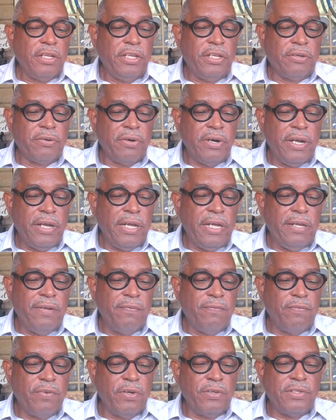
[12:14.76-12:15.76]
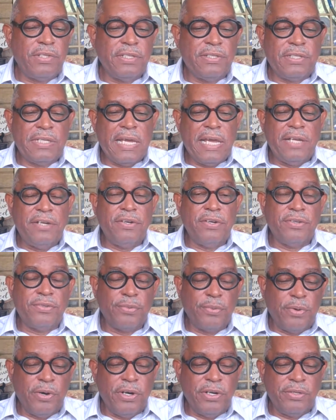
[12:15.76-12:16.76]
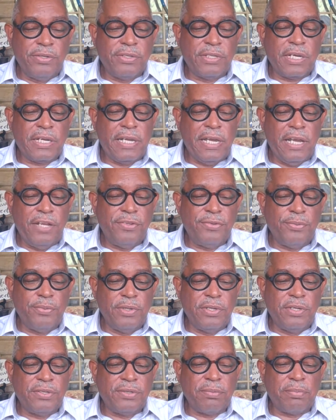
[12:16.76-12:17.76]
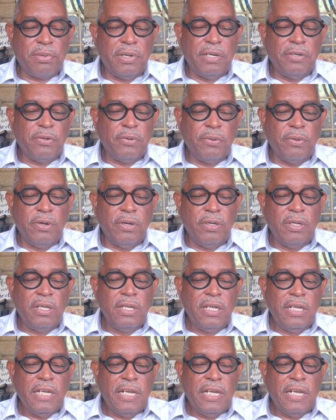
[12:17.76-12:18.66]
Gray versus Sanders was a case where the Supreme Court